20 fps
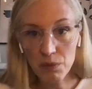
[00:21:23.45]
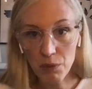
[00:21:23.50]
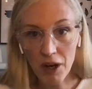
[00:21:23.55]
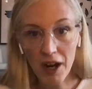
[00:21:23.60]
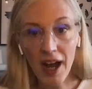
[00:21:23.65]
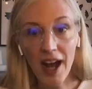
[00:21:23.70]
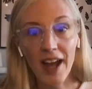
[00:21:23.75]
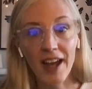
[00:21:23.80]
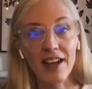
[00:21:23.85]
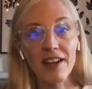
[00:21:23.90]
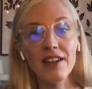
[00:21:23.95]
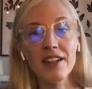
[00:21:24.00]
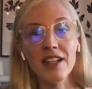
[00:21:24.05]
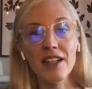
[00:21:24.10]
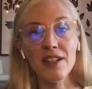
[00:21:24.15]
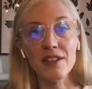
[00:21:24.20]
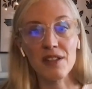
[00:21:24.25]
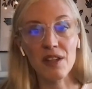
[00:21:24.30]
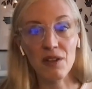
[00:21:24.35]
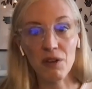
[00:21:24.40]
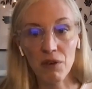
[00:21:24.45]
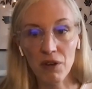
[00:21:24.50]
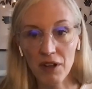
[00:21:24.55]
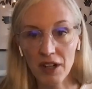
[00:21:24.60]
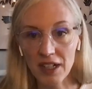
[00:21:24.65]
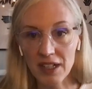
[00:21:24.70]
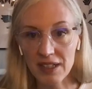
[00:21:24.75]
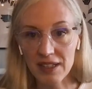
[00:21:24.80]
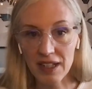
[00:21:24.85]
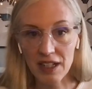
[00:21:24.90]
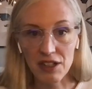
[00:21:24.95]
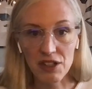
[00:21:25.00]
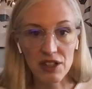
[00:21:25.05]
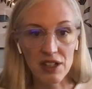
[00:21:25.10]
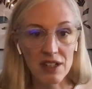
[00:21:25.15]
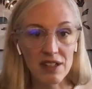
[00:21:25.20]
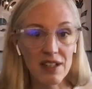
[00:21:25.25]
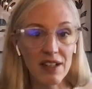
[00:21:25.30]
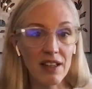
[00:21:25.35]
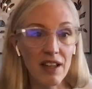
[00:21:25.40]
were hired into the
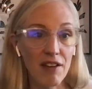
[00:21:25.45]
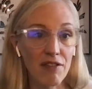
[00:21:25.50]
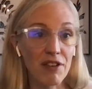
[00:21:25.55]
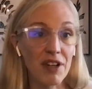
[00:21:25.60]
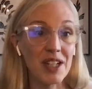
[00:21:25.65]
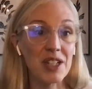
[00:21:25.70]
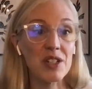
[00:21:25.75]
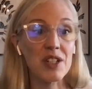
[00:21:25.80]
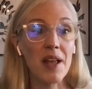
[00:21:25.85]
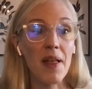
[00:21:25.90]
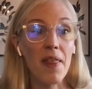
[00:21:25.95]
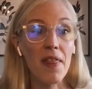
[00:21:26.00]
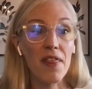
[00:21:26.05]
organization to leverage